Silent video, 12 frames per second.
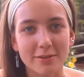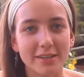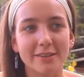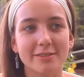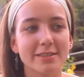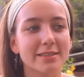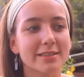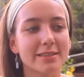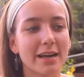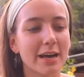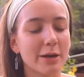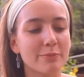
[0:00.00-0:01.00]
I
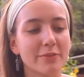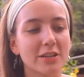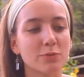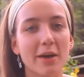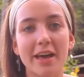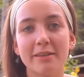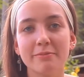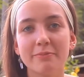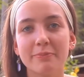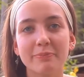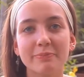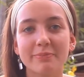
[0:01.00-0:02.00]
was in Japan,
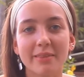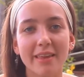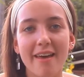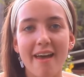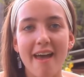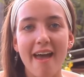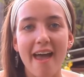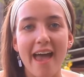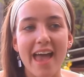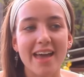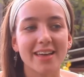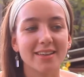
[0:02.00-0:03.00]

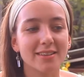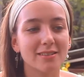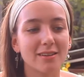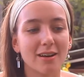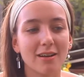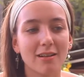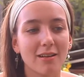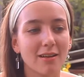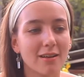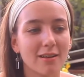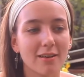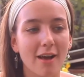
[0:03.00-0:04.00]
and
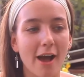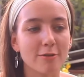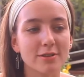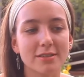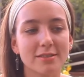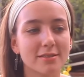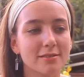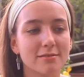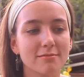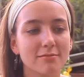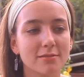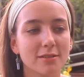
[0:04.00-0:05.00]
I was
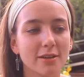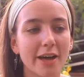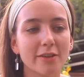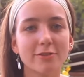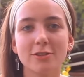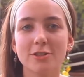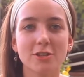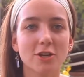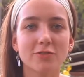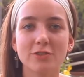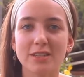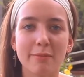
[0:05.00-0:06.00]
kind of on the
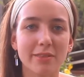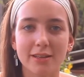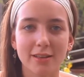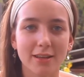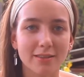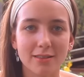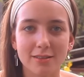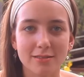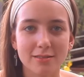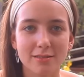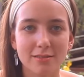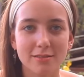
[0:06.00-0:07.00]
search for something like this.
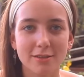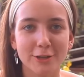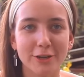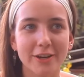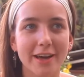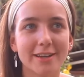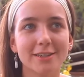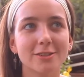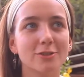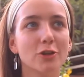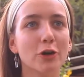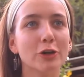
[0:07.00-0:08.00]
You know, I
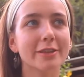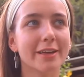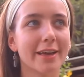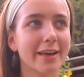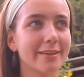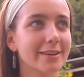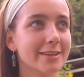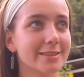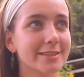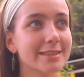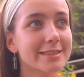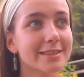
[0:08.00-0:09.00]
didn't know that it
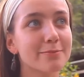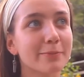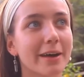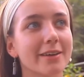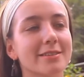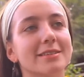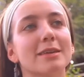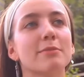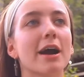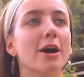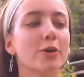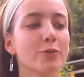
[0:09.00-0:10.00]
existed, but
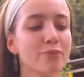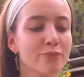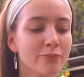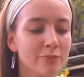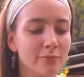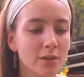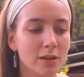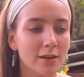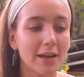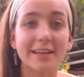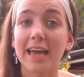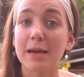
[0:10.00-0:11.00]
somehow
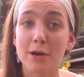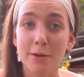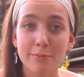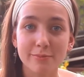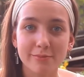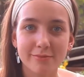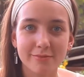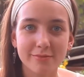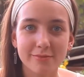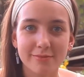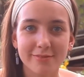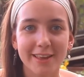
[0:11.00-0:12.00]
it came up,
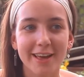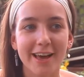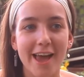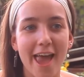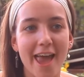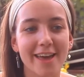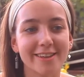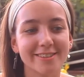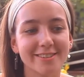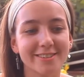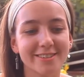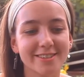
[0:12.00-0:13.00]

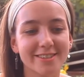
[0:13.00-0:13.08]
and